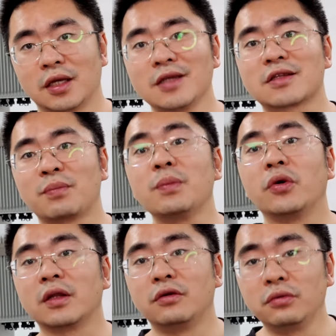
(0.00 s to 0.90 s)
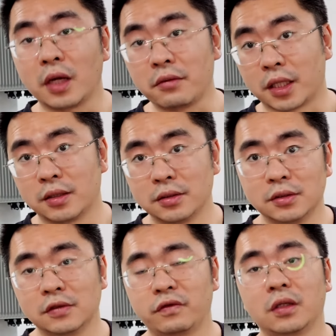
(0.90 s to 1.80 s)
It's the people in the rural area.
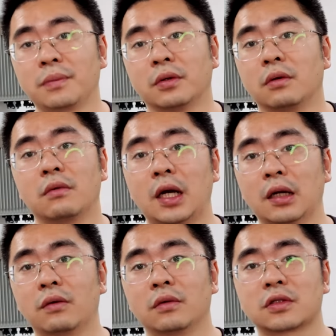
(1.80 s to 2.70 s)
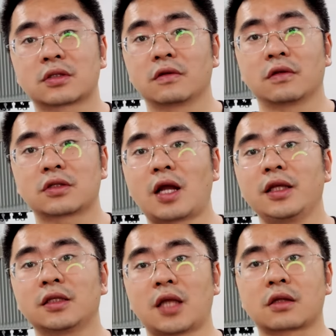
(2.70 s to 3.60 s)
For example,
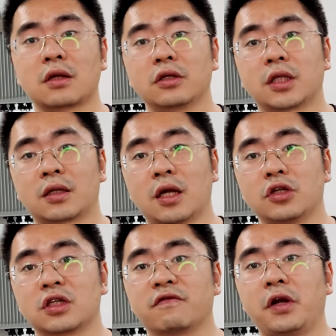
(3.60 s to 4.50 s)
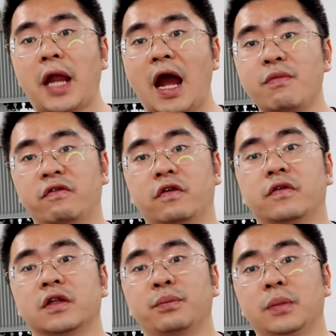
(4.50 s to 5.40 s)
Starlink technology is very helpful
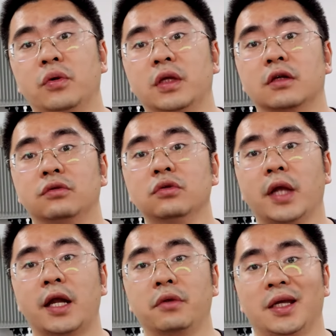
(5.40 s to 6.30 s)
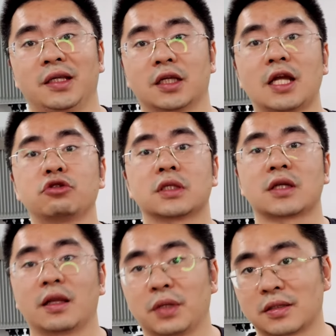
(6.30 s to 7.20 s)
for the people in the rural area, in the
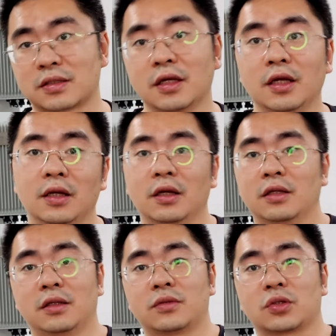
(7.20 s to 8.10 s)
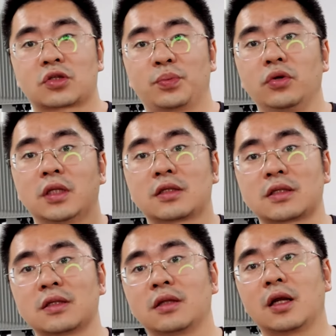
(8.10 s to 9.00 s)
countryside, because they just put the
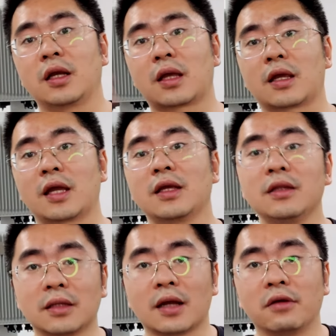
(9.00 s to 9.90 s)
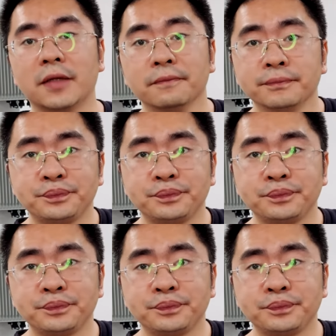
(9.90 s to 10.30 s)
system there and can get internet, right?